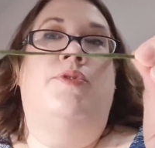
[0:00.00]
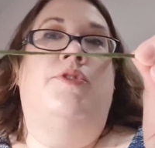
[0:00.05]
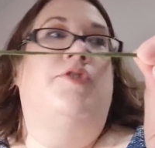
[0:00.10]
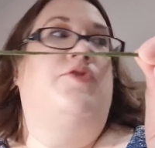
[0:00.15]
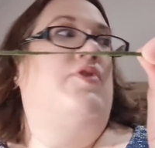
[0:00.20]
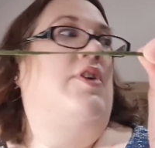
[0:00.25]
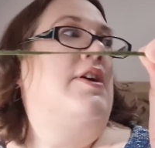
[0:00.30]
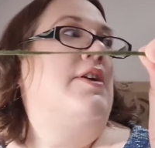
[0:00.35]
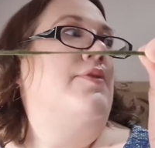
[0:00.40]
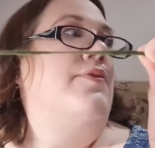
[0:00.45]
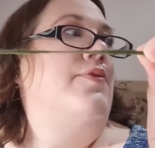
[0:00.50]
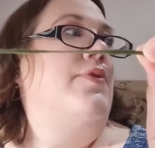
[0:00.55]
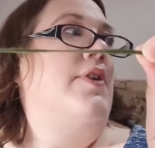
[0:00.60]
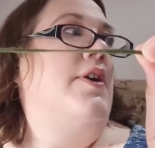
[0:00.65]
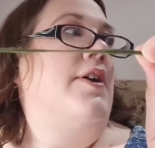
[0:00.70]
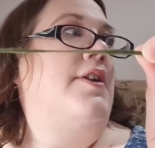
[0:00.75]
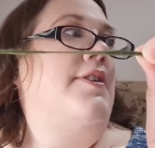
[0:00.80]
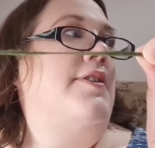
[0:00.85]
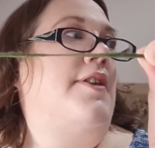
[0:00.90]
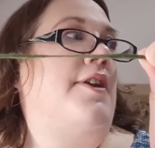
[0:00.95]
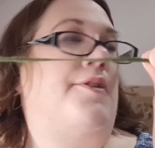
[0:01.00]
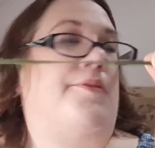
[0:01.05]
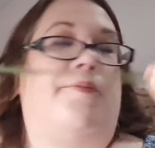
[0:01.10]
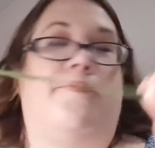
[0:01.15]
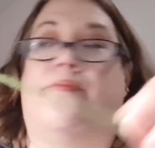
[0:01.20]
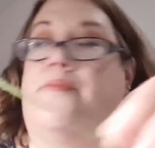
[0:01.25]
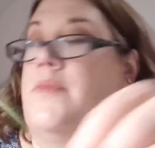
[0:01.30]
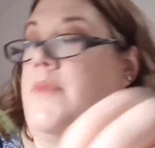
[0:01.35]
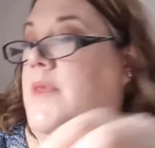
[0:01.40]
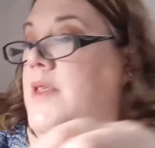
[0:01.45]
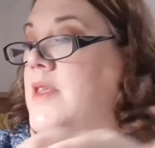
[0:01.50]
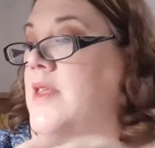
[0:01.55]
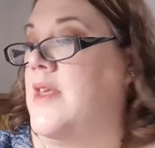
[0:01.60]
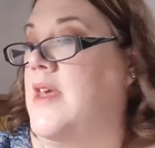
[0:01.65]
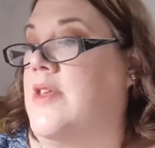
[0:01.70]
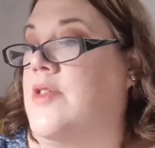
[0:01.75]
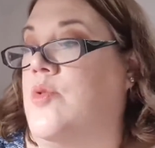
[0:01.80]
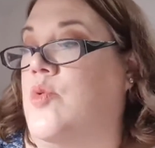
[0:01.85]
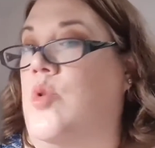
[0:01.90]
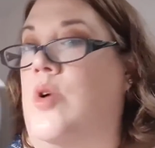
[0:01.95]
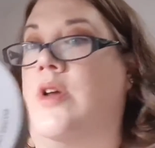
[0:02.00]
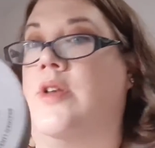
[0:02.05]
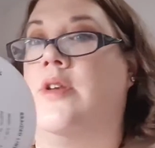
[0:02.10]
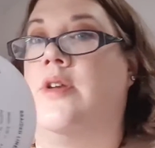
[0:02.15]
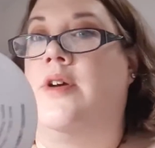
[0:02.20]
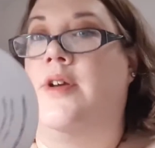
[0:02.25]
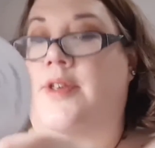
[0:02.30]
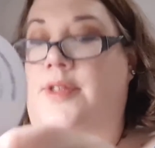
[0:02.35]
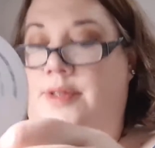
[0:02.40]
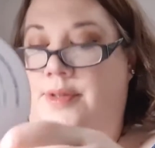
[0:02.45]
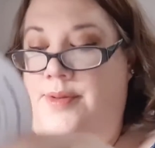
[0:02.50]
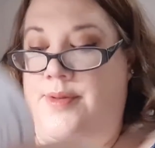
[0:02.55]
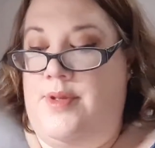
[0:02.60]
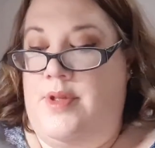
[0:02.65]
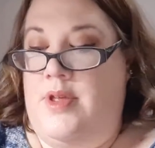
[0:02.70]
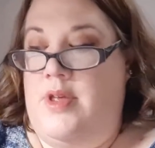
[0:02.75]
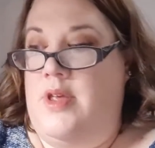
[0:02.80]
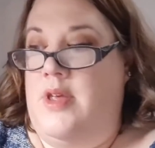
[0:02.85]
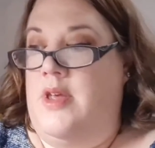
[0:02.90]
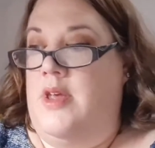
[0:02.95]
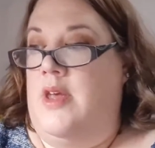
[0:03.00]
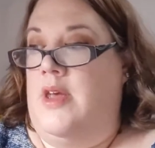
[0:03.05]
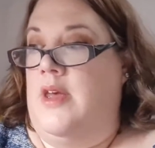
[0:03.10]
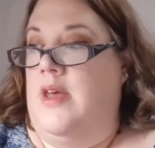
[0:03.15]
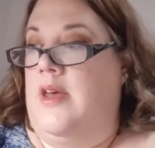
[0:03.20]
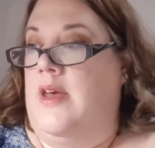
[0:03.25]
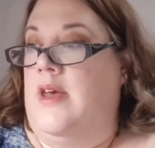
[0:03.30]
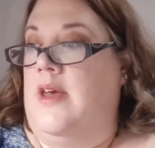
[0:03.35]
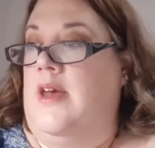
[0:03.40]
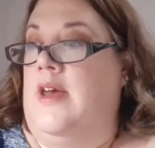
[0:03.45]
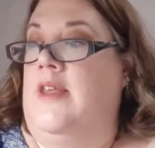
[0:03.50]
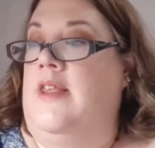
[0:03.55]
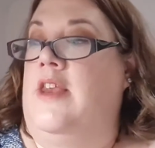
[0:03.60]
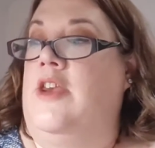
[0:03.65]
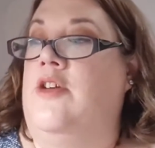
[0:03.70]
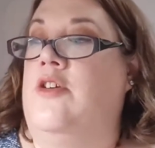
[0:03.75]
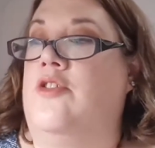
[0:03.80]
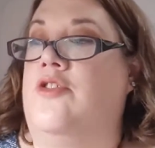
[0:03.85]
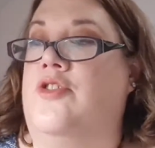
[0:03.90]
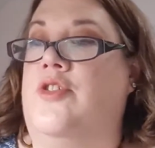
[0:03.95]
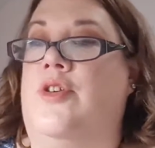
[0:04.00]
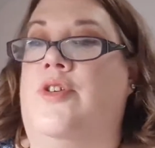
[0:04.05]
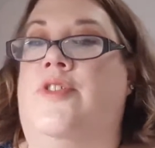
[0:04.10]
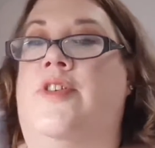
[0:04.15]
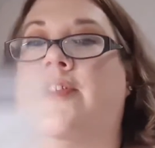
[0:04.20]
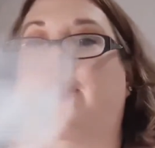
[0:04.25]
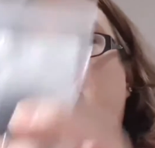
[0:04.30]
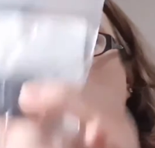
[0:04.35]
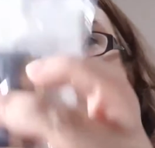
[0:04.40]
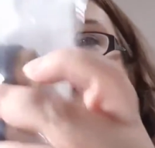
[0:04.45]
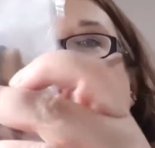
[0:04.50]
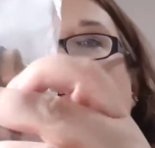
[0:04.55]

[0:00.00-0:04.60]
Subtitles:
with the Dragonfly set. So that's quite nice. And then you've got 2 sets of